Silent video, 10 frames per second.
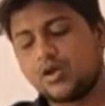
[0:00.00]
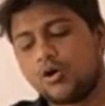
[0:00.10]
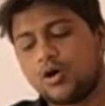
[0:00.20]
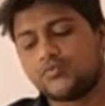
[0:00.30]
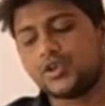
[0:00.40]

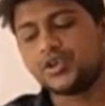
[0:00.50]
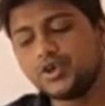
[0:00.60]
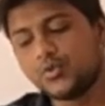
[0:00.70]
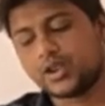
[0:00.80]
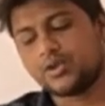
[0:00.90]
of
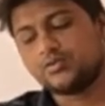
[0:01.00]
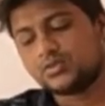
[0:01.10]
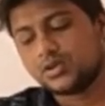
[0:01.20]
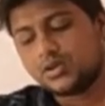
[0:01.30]
UNO